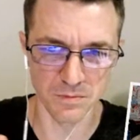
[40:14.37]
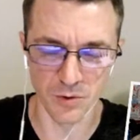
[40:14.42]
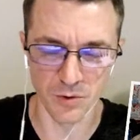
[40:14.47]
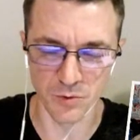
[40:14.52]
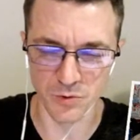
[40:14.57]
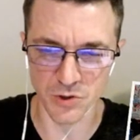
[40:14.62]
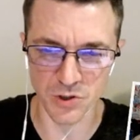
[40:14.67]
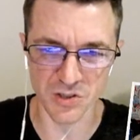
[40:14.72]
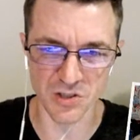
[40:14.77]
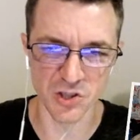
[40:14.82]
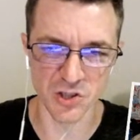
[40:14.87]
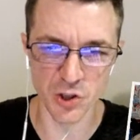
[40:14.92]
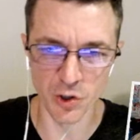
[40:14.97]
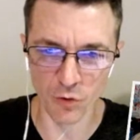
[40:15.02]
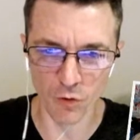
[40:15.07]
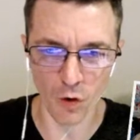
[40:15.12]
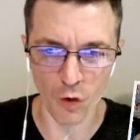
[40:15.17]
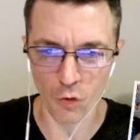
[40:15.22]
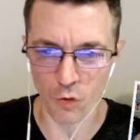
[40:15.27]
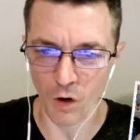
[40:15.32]
just
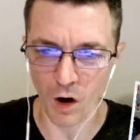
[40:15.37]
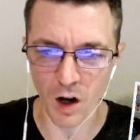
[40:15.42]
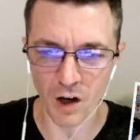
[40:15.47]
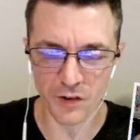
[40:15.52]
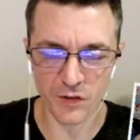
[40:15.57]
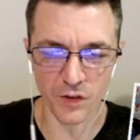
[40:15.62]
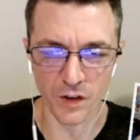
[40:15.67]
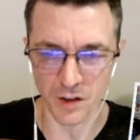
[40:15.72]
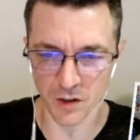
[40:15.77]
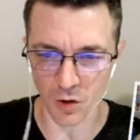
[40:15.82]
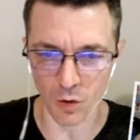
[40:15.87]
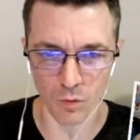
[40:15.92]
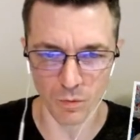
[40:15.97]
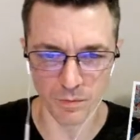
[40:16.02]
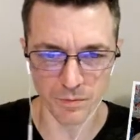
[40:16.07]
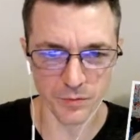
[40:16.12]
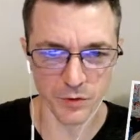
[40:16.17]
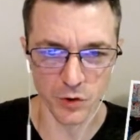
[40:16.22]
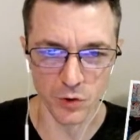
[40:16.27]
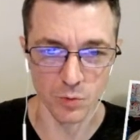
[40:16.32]
general rocks that
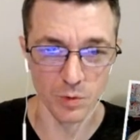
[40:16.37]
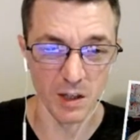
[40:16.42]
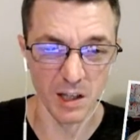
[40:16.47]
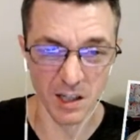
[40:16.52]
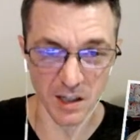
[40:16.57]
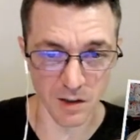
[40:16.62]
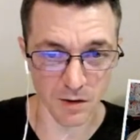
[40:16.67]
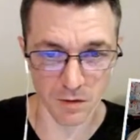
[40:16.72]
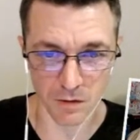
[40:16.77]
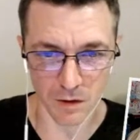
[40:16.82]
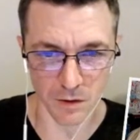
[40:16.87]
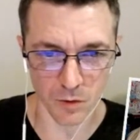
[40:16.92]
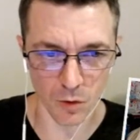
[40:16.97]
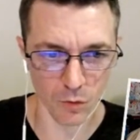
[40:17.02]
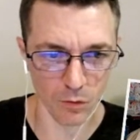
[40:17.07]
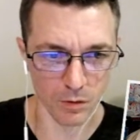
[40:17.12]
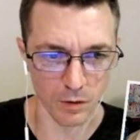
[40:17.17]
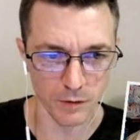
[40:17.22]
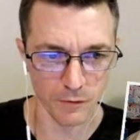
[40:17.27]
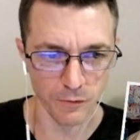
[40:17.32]
don't do anything, don't
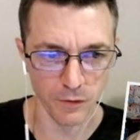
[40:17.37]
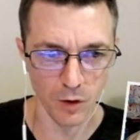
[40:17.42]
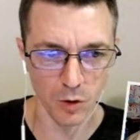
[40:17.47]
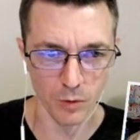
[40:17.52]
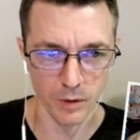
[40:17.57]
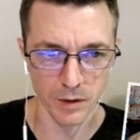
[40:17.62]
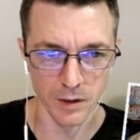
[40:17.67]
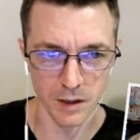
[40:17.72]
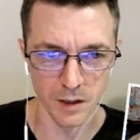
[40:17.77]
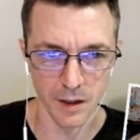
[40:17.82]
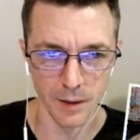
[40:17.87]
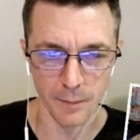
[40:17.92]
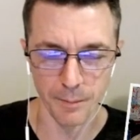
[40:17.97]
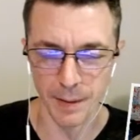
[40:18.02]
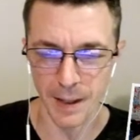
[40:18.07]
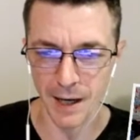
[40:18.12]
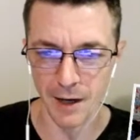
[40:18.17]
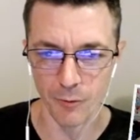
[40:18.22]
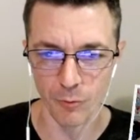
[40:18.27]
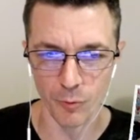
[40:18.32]
really follow any kind of
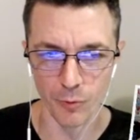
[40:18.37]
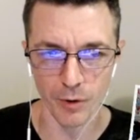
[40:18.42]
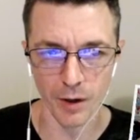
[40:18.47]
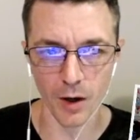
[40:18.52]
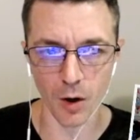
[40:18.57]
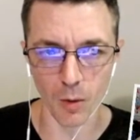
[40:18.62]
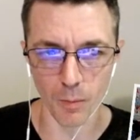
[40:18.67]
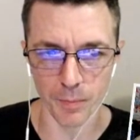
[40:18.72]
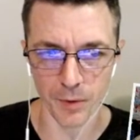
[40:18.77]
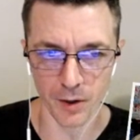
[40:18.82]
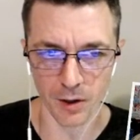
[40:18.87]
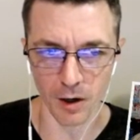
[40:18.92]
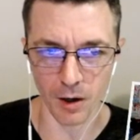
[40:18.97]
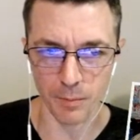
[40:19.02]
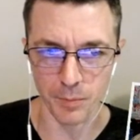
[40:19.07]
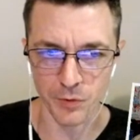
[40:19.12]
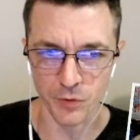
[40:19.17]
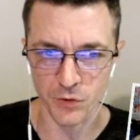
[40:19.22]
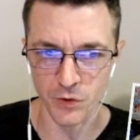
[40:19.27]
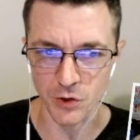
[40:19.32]
pattern to help the
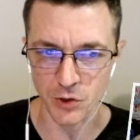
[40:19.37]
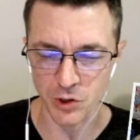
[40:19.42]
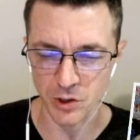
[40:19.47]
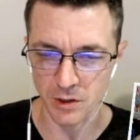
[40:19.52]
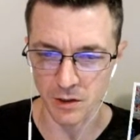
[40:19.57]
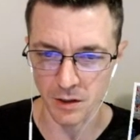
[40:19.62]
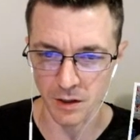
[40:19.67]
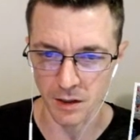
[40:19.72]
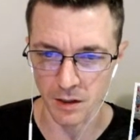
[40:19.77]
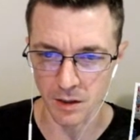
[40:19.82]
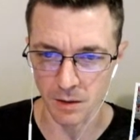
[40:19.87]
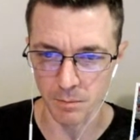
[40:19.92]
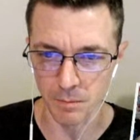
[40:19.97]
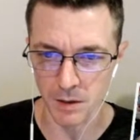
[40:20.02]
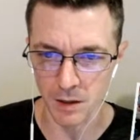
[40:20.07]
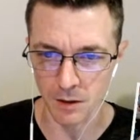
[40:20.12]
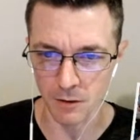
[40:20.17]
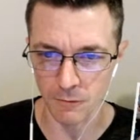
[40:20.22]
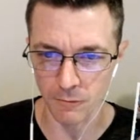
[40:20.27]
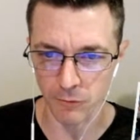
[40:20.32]
composition in any
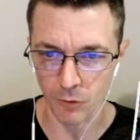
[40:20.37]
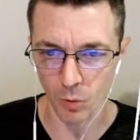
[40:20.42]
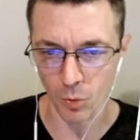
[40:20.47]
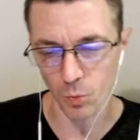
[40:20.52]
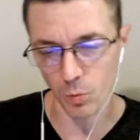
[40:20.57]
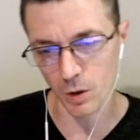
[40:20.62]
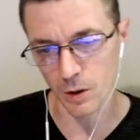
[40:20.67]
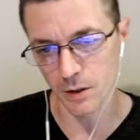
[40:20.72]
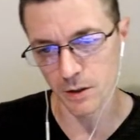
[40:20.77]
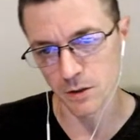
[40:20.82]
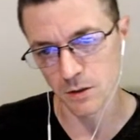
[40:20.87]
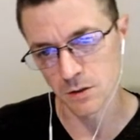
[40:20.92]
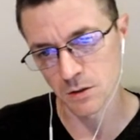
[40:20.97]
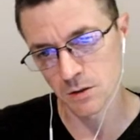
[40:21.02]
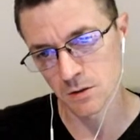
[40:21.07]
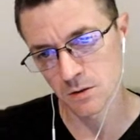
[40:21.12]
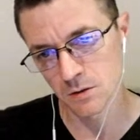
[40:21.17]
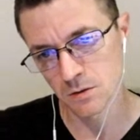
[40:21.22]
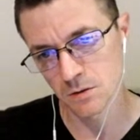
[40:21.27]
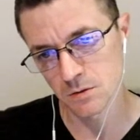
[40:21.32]
meaningful way.
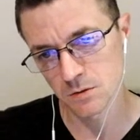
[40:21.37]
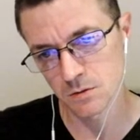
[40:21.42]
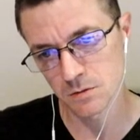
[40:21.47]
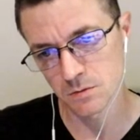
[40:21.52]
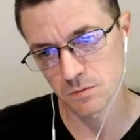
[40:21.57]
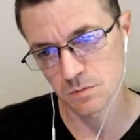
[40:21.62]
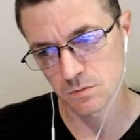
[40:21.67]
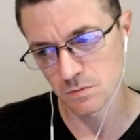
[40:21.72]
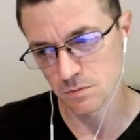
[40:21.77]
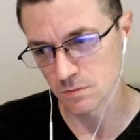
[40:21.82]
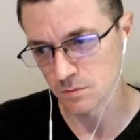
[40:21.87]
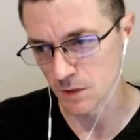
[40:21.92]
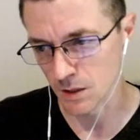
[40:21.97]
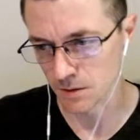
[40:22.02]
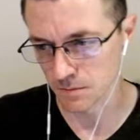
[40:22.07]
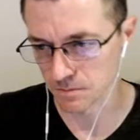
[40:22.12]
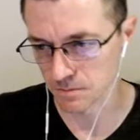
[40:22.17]
Yeah.